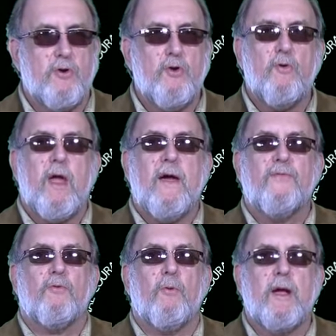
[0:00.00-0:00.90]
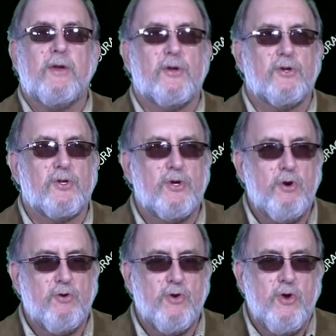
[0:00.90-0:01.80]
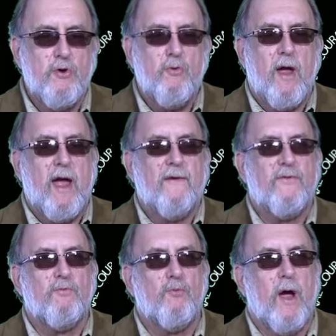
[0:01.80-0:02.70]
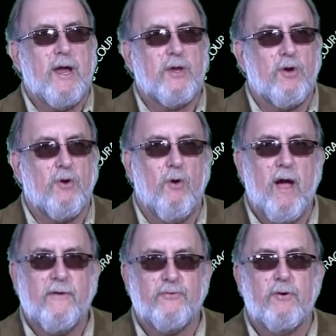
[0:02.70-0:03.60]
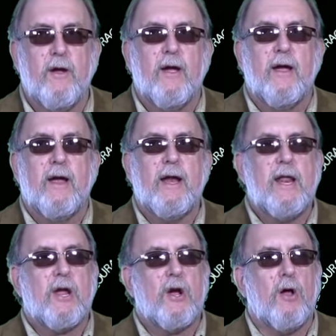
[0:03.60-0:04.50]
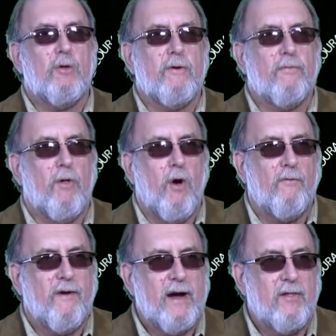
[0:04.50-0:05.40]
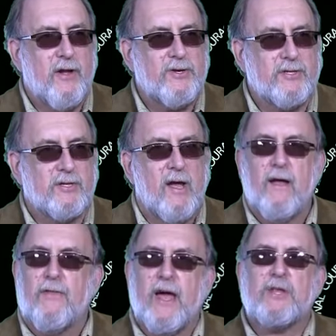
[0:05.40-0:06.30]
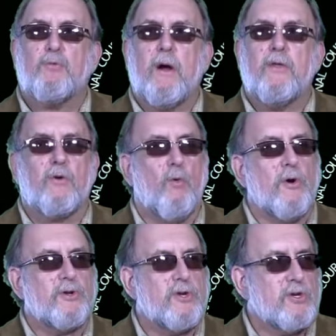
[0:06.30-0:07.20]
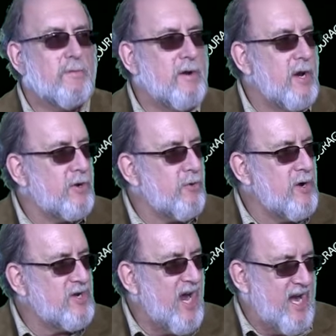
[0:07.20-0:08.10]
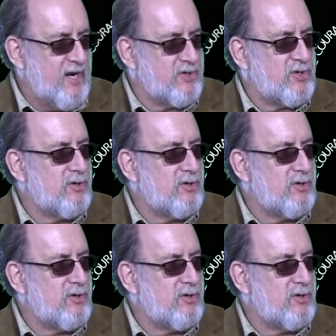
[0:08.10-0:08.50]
You have the right to sue. You have the right to go after any color of law violations. That's why the court system and the attorneys hate us.